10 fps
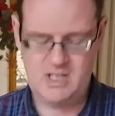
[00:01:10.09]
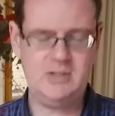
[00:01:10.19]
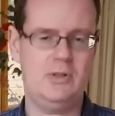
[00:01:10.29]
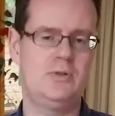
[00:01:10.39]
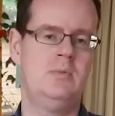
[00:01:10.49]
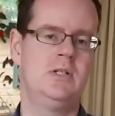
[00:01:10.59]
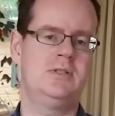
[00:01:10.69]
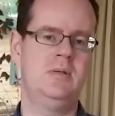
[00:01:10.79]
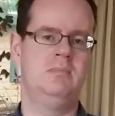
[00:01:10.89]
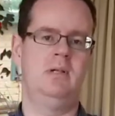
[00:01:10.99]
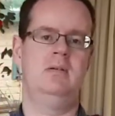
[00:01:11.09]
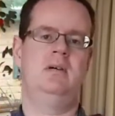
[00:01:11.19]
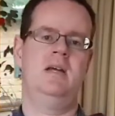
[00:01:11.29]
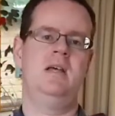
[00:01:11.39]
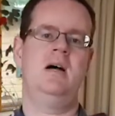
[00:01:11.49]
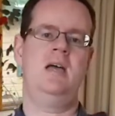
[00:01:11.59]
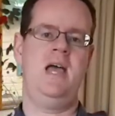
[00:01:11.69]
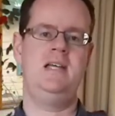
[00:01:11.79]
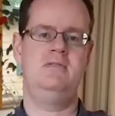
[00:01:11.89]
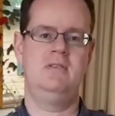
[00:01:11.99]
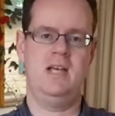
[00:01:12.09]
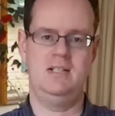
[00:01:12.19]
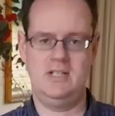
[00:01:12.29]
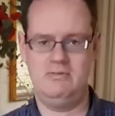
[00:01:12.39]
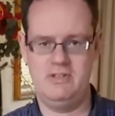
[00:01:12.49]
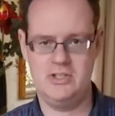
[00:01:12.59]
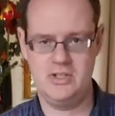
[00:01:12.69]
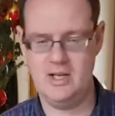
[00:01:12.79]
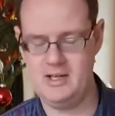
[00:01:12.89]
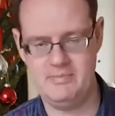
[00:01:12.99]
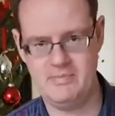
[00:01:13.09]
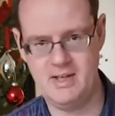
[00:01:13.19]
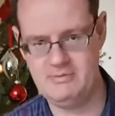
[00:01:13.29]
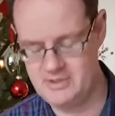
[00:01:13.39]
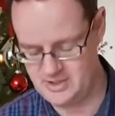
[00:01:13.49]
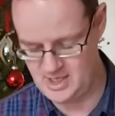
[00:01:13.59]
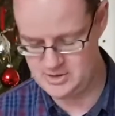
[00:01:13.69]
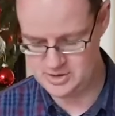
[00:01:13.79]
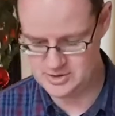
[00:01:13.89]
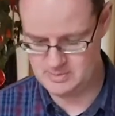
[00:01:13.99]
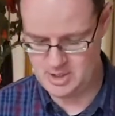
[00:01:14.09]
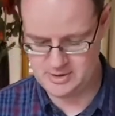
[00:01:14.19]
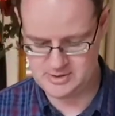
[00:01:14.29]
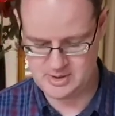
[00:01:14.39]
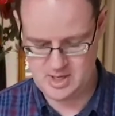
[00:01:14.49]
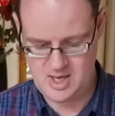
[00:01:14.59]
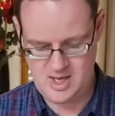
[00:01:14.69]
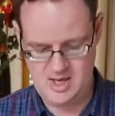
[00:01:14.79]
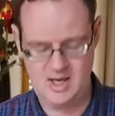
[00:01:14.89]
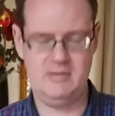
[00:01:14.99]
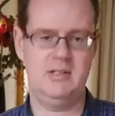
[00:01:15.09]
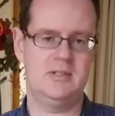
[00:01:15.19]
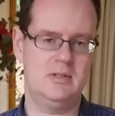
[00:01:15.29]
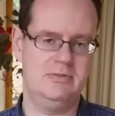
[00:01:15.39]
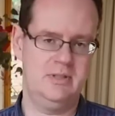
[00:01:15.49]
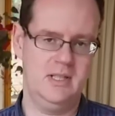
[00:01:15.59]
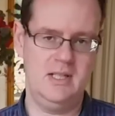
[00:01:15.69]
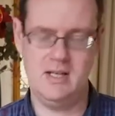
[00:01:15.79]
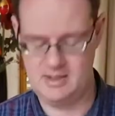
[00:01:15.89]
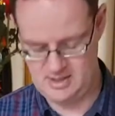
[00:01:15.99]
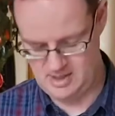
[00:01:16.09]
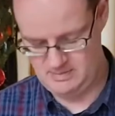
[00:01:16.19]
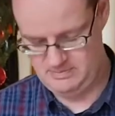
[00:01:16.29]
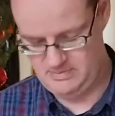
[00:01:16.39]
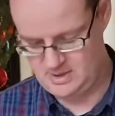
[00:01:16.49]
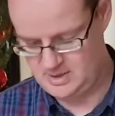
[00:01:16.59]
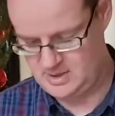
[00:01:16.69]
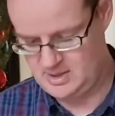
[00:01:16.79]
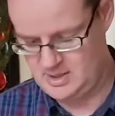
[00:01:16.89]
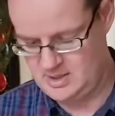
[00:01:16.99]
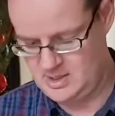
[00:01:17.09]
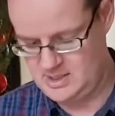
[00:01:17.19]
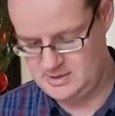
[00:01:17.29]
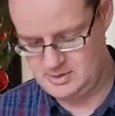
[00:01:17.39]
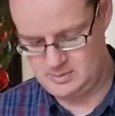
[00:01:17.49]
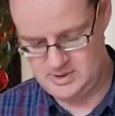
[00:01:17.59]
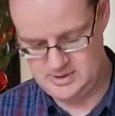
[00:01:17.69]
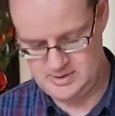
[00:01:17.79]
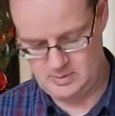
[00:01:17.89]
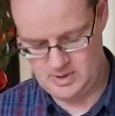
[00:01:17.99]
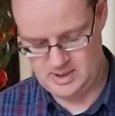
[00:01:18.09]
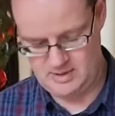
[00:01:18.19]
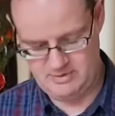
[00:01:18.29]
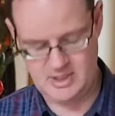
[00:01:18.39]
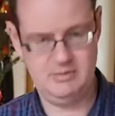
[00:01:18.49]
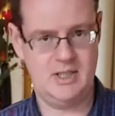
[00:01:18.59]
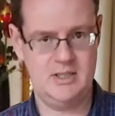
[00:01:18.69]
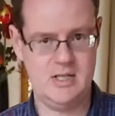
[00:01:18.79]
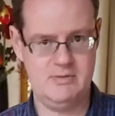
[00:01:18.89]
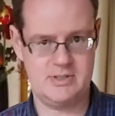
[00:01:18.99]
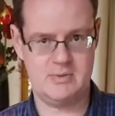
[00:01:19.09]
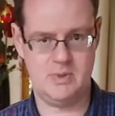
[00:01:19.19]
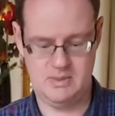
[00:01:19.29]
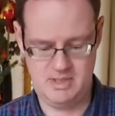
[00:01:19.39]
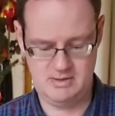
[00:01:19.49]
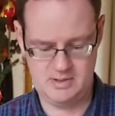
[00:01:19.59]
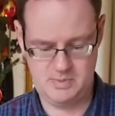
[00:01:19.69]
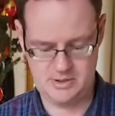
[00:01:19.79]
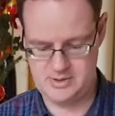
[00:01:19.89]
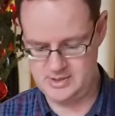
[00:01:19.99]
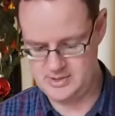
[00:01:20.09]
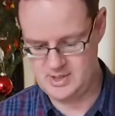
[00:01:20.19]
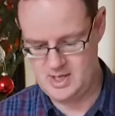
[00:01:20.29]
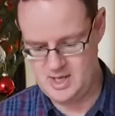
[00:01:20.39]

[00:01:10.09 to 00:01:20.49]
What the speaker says: It's also much simpler, right? I hate fitting hinges, to be honest. I think they're so fiddly, and it's always where I get very, very nervous when I make these boxes.